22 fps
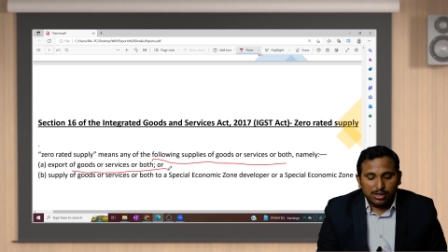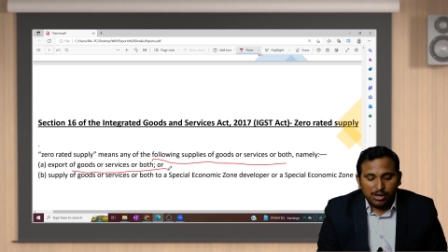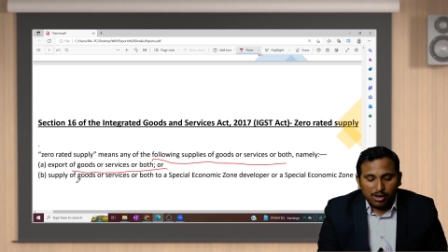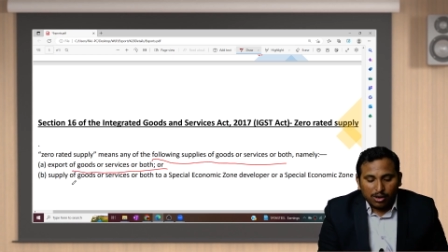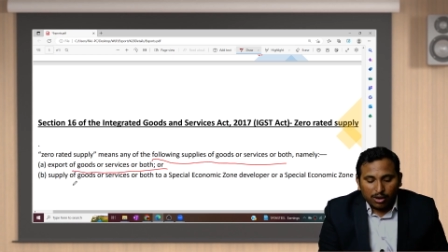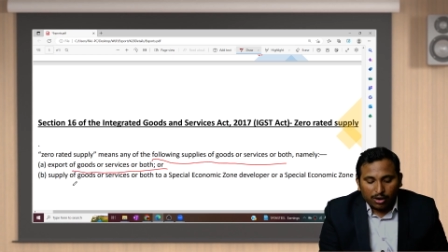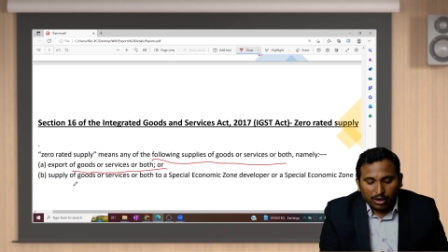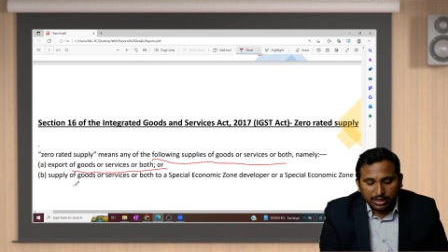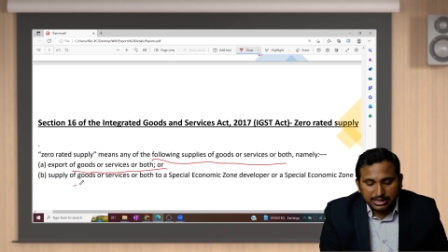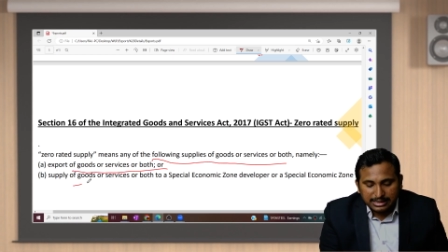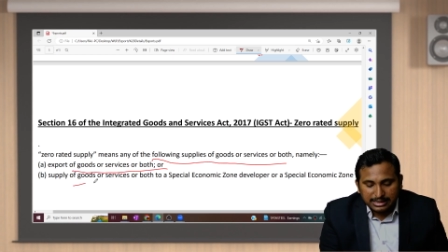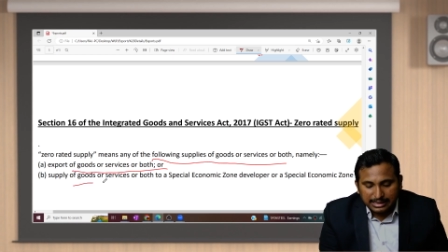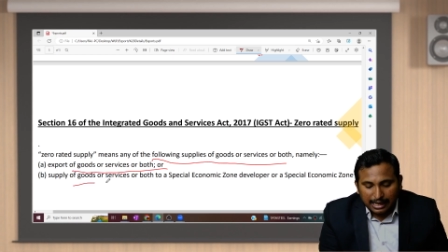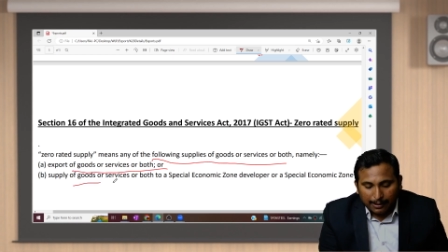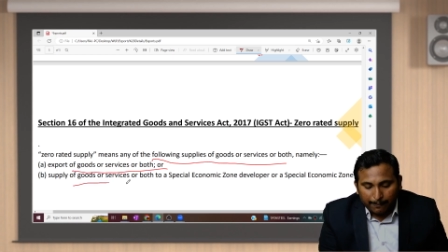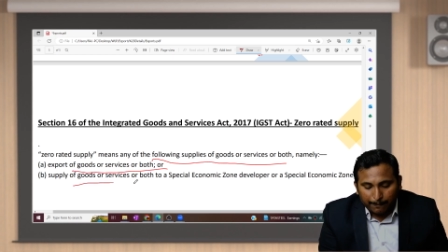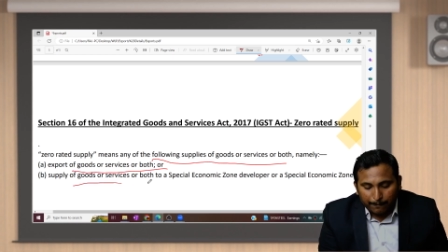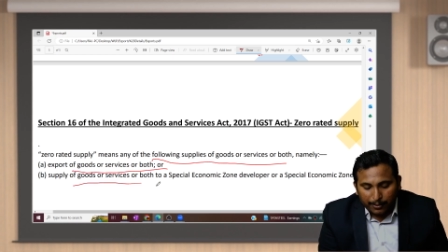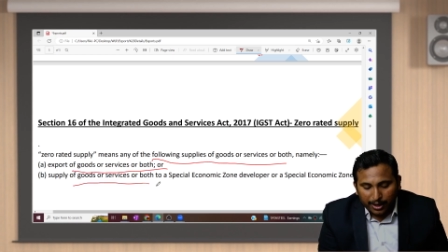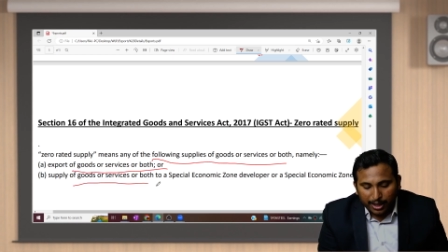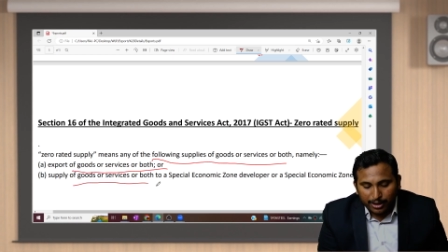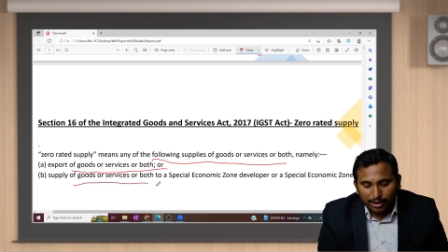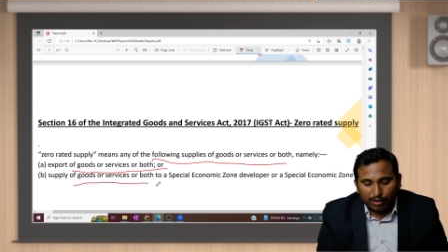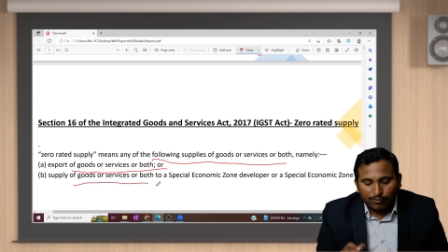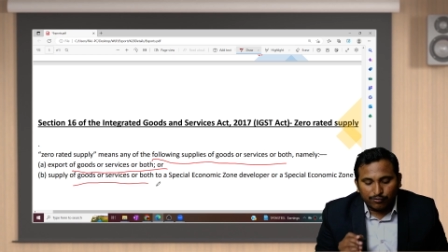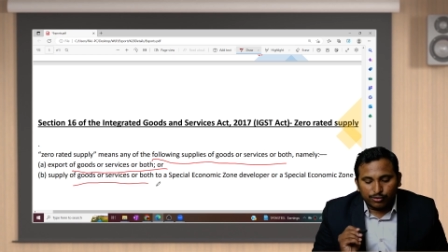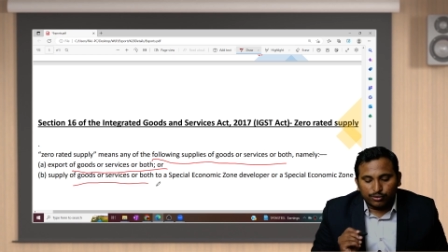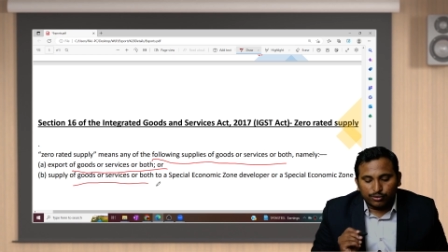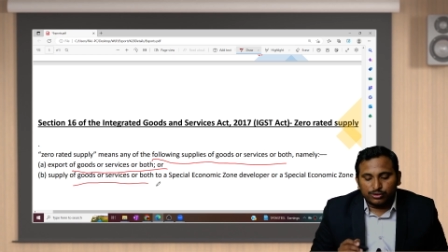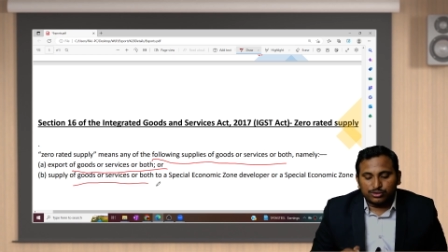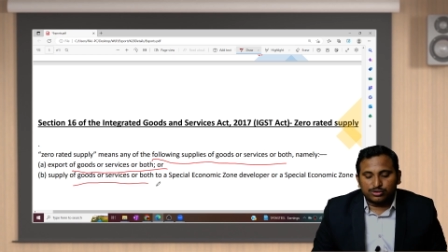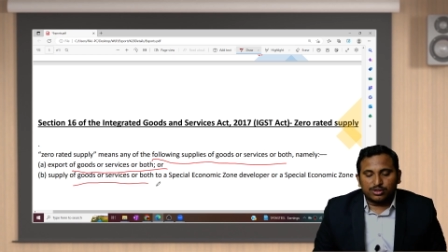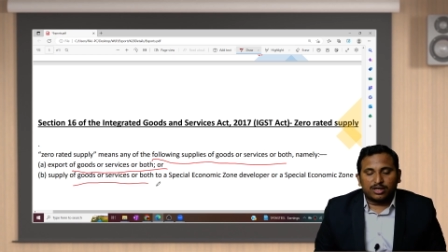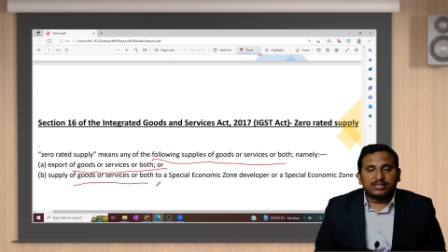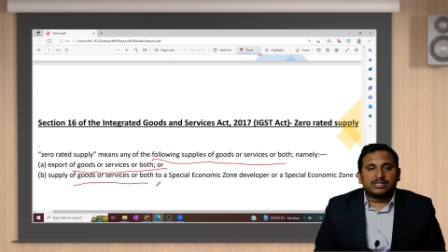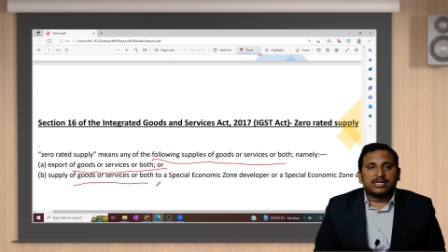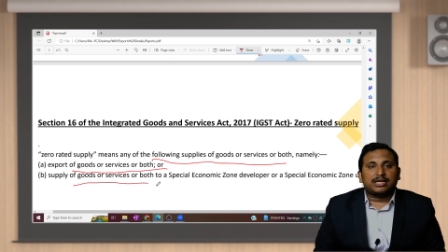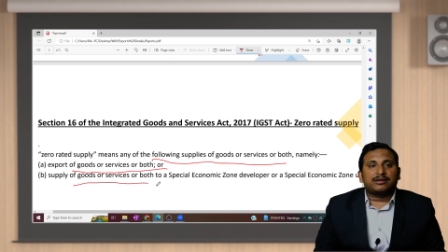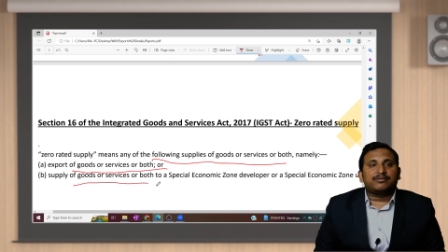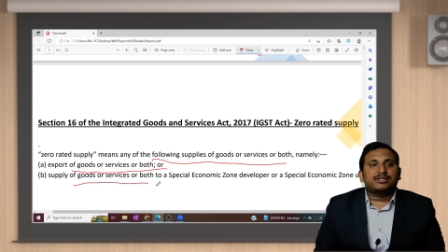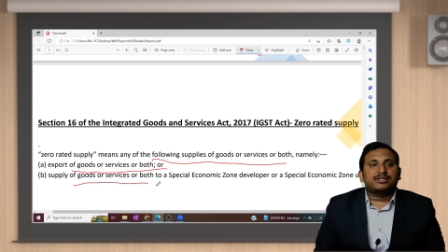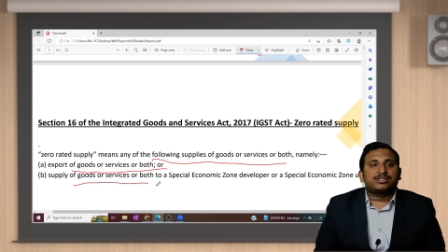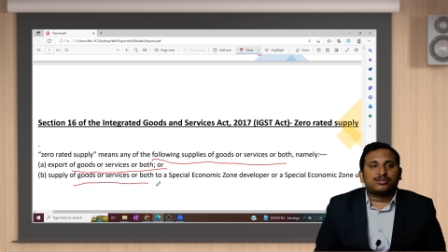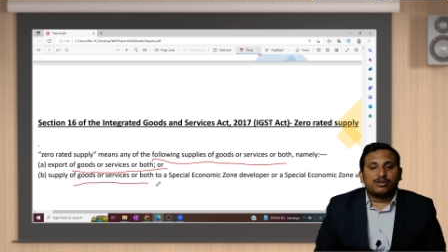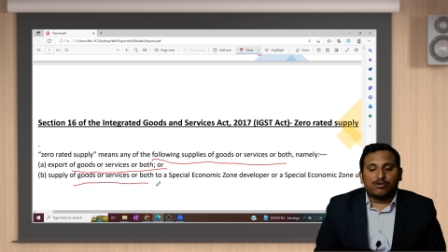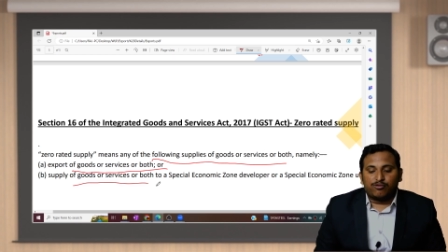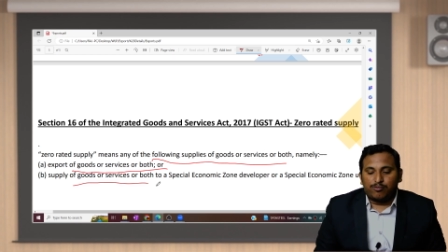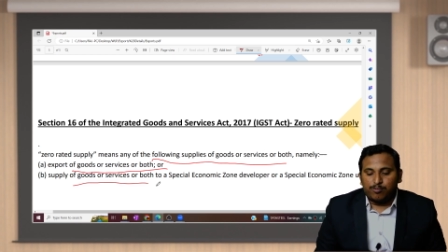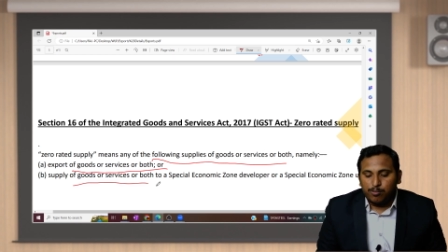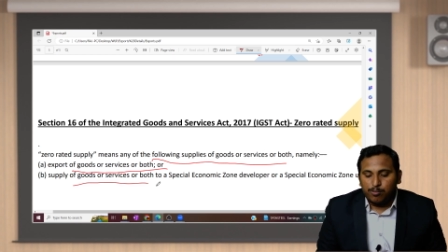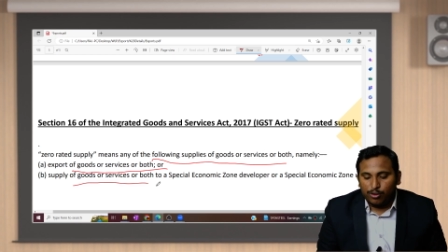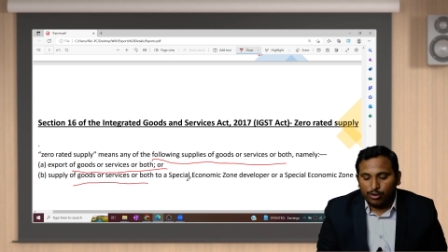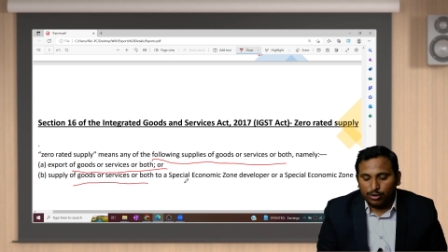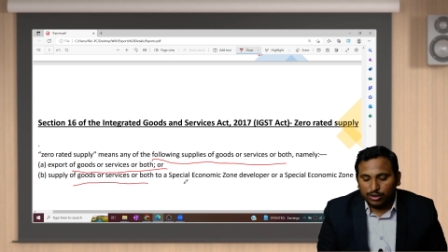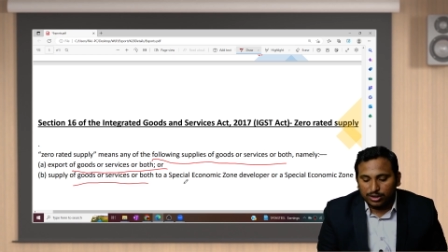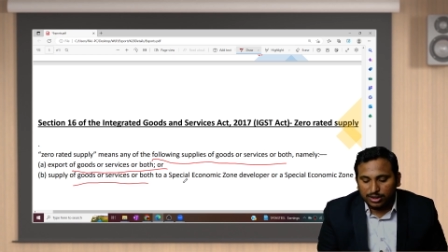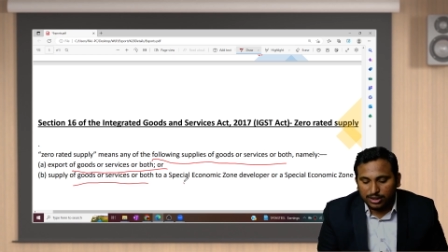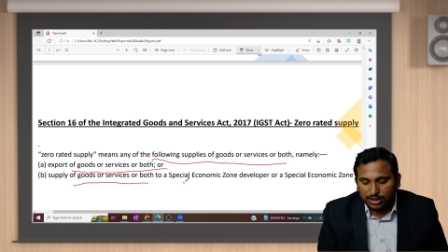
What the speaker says: or supply of goods or service of both